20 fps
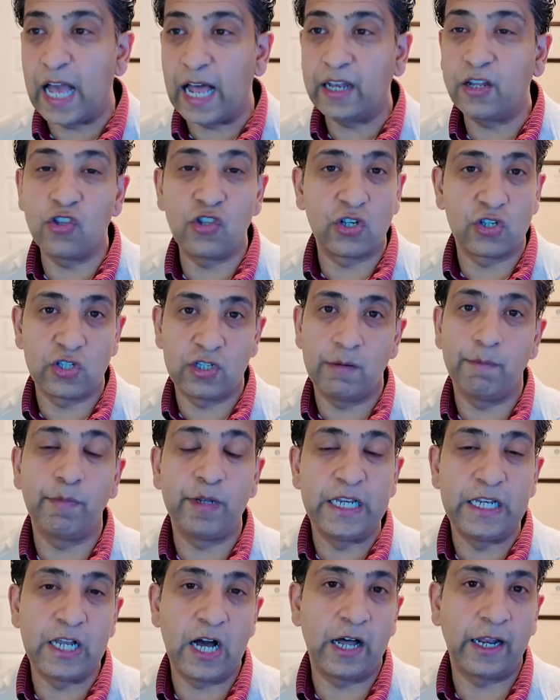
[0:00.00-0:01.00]
That is just
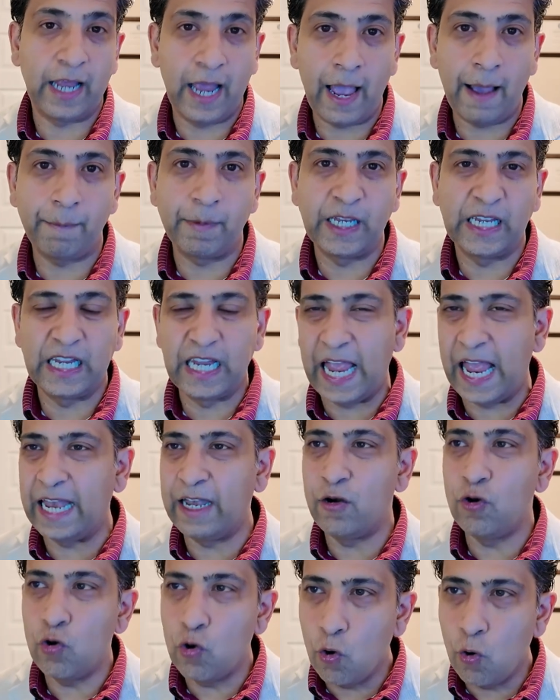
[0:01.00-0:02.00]
simply not happening,
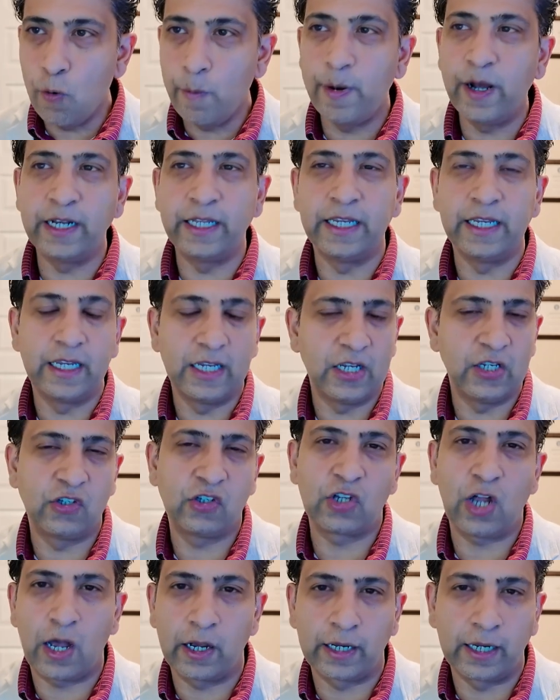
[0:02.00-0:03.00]
and nobody
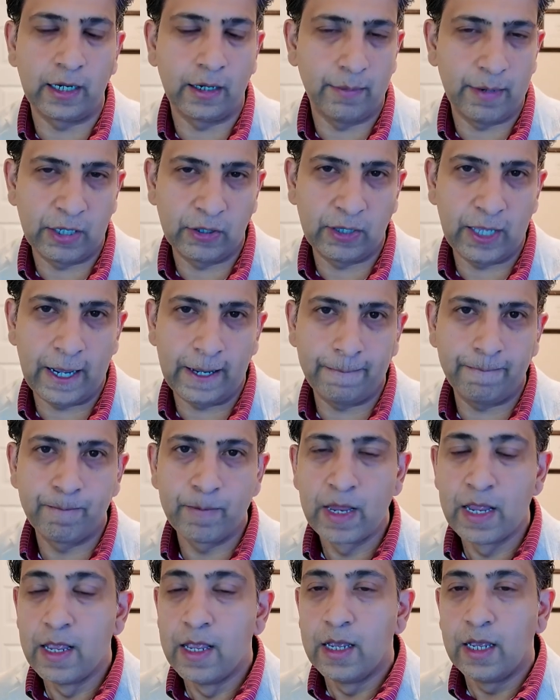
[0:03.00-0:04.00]
is talking about that.
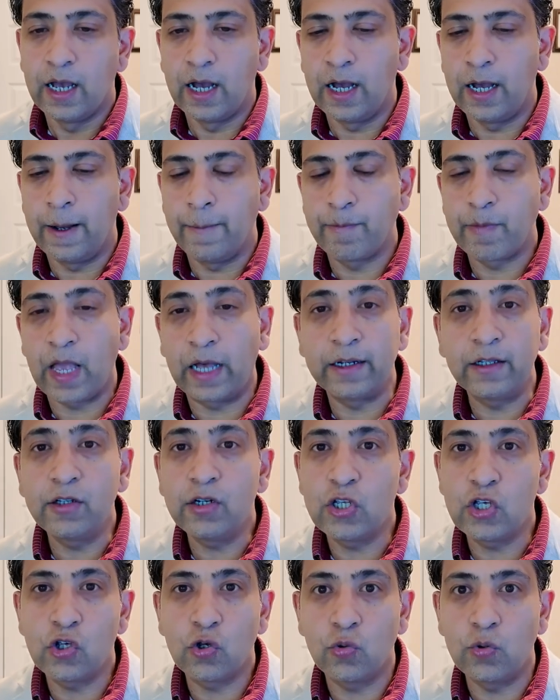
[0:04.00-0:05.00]

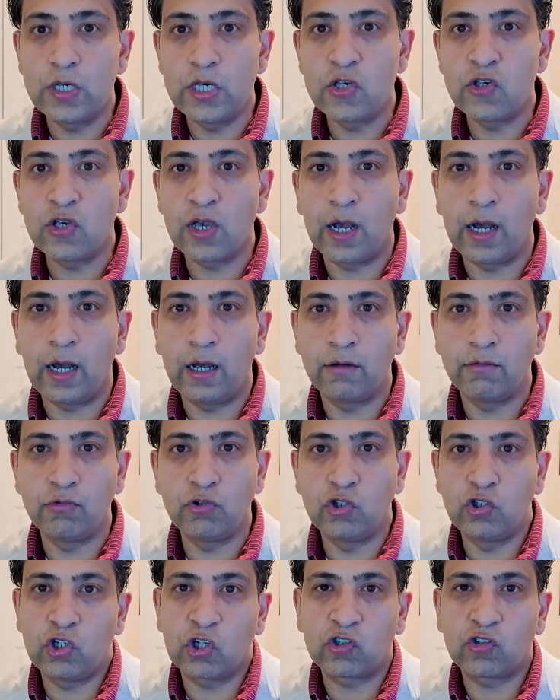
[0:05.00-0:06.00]
Another issue is
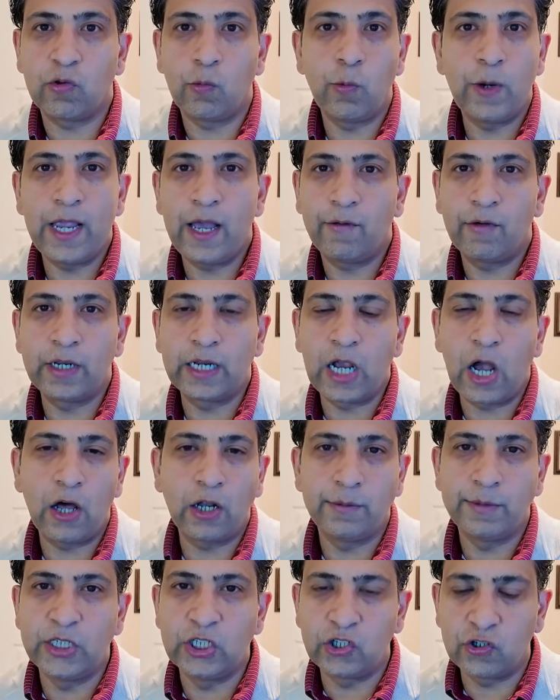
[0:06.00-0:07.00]
just the way our
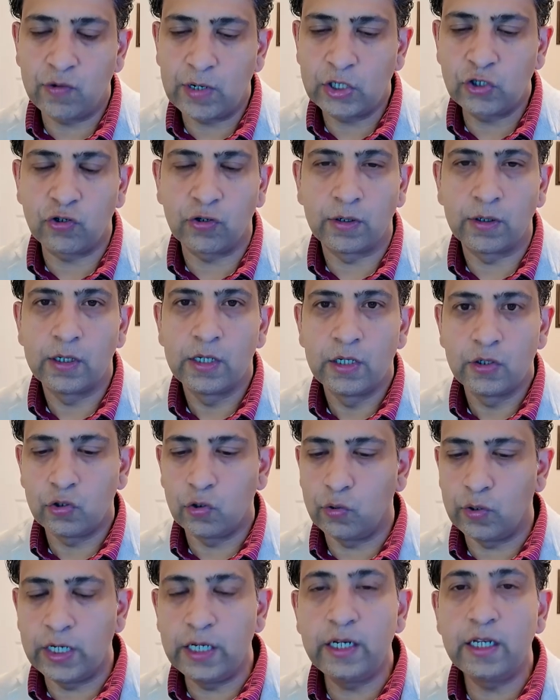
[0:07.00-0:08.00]
economy is structured.
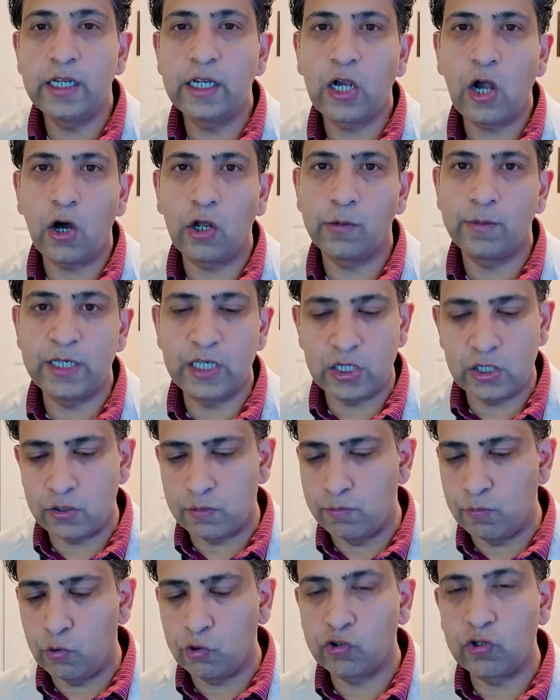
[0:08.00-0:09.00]
So Indian economy
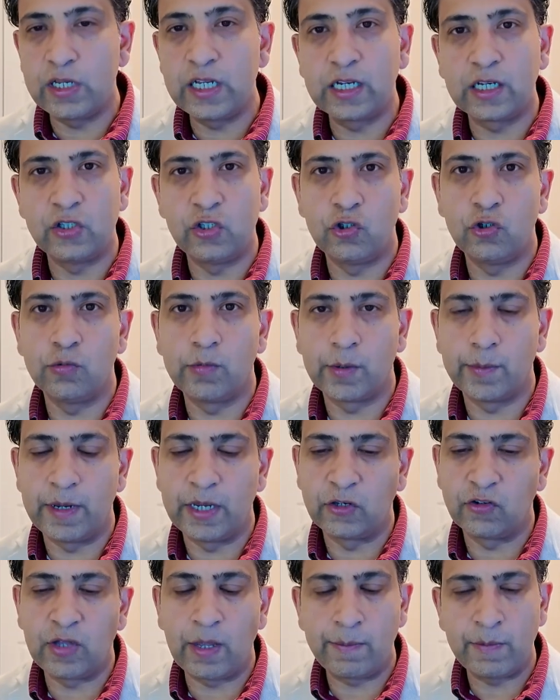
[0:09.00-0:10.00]
is mostly
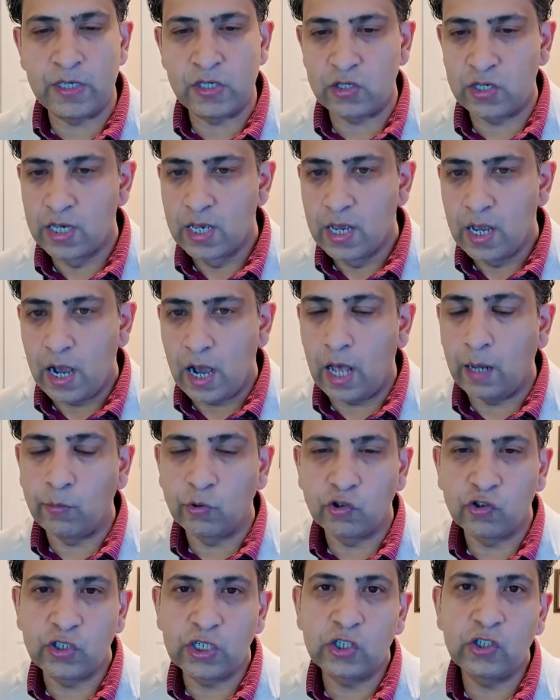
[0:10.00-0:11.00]
consumer-based. That means
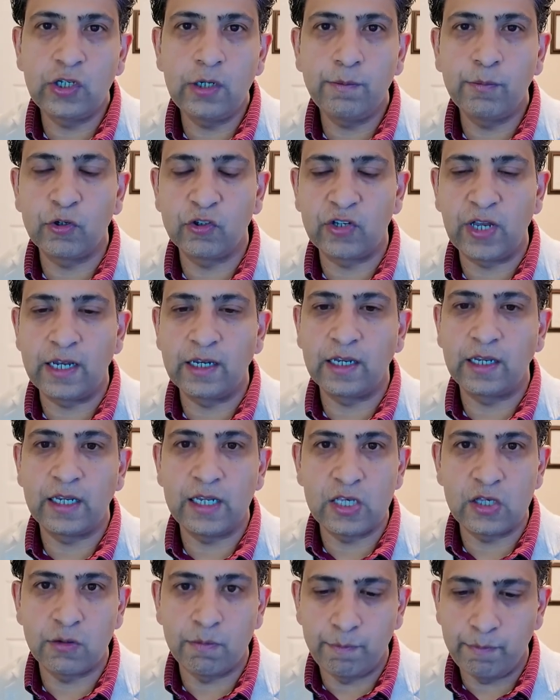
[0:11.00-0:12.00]
almost 60%
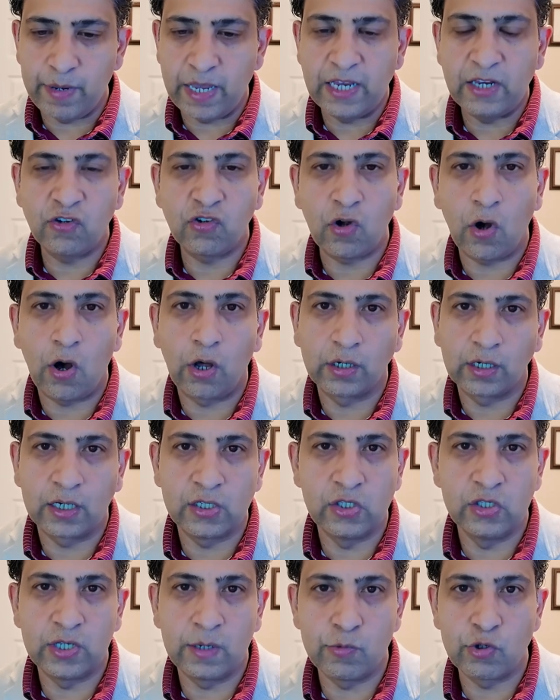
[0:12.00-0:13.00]
is based on
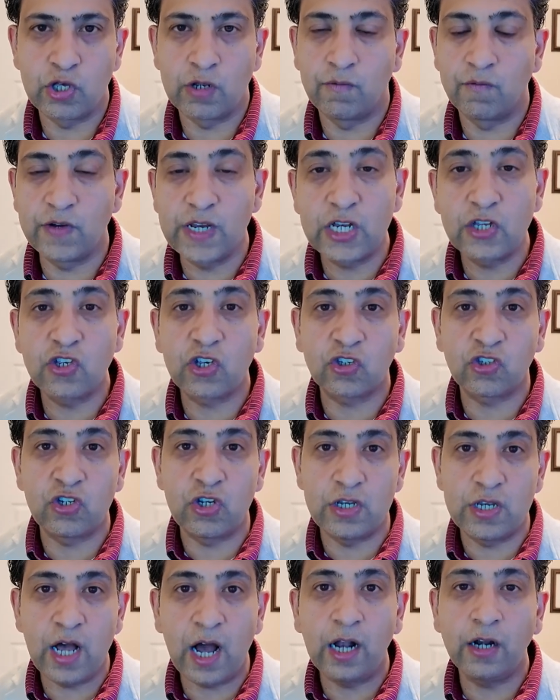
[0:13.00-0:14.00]
consumption. We are just
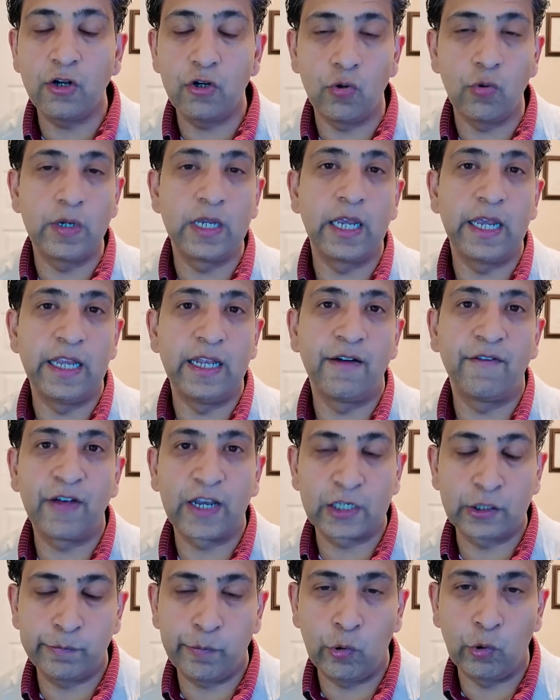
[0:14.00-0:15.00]
not doing enough
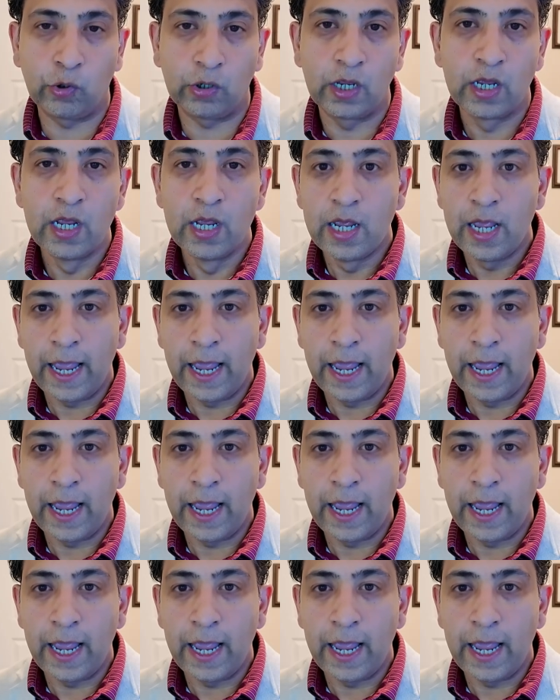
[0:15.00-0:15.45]
export.